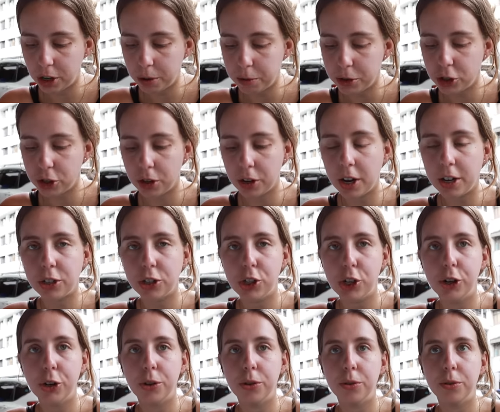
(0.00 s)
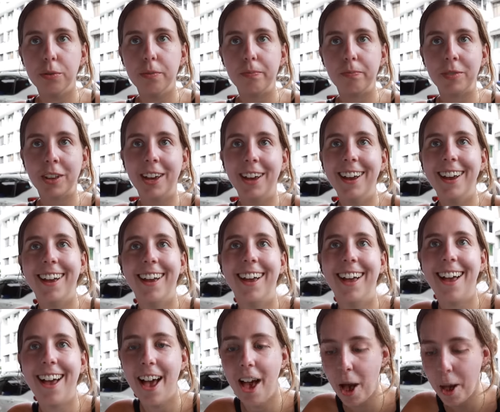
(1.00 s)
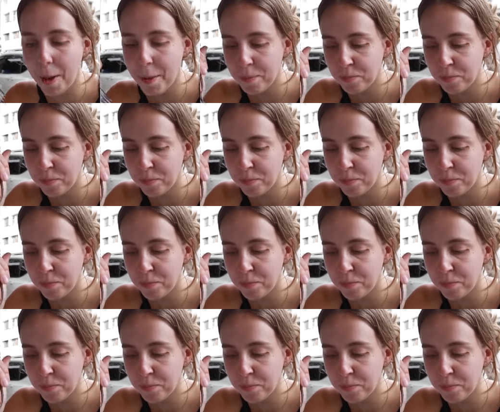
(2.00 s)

We should have got two.